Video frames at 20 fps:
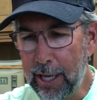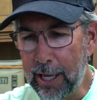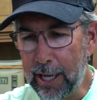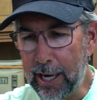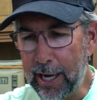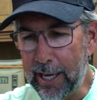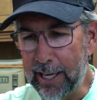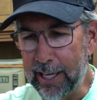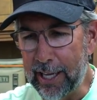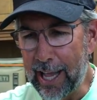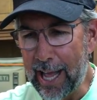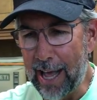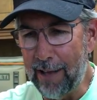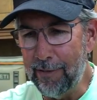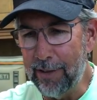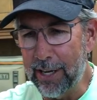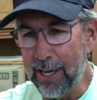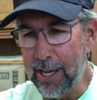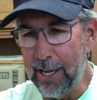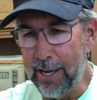and I have
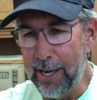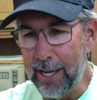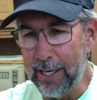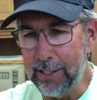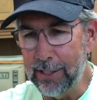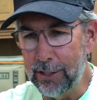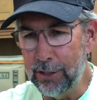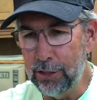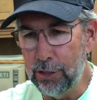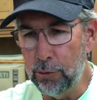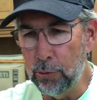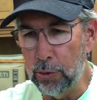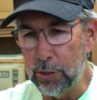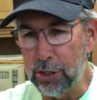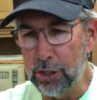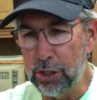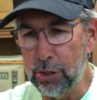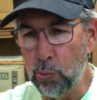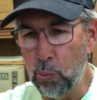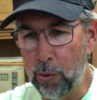it connected to a
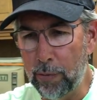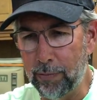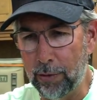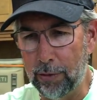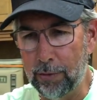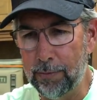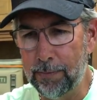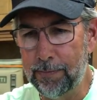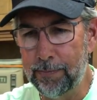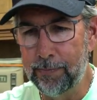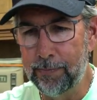swivel.